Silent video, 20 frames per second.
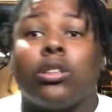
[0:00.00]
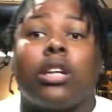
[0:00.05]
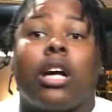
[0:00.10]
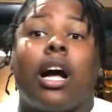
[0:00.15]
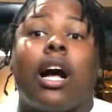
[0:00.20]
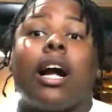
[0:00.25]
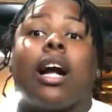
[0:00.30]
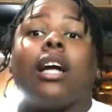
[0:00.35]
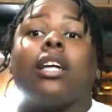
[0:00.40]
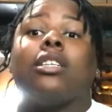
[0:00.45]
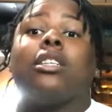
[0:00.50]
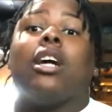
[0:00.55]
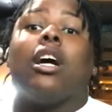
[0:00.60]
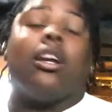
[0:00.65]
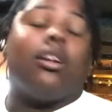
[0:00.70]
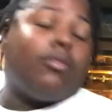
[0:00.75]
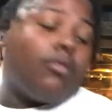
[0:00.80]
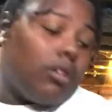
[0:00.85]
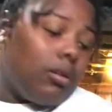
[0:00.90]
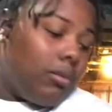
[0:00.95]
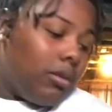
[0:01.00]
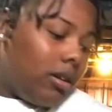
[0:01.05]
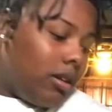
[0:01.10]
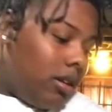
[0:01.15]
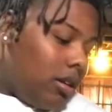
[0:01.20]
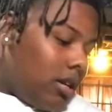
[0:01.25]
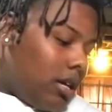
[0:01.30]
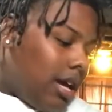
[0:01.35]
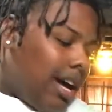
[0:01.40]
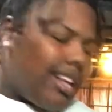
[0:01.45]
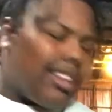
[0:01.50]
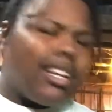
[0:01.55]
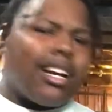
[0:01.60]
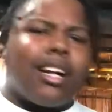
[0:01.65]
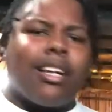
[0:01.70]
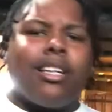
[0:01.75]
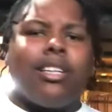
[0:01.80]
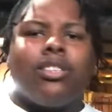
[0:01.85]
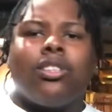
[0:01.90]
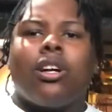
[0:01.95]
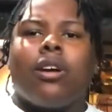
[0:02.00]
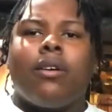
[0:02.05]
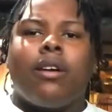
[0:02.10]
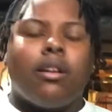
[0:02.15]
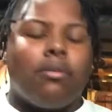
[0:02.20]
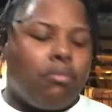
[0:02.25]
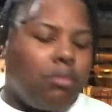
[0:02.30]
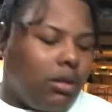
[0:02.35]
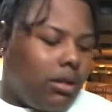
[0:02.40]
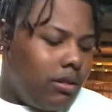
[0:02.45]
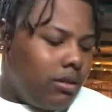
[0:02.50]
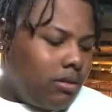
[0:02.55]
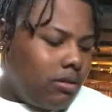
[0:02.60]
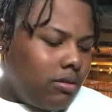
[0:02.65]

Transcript: on how I got shot, you feel me? I think I did this already, but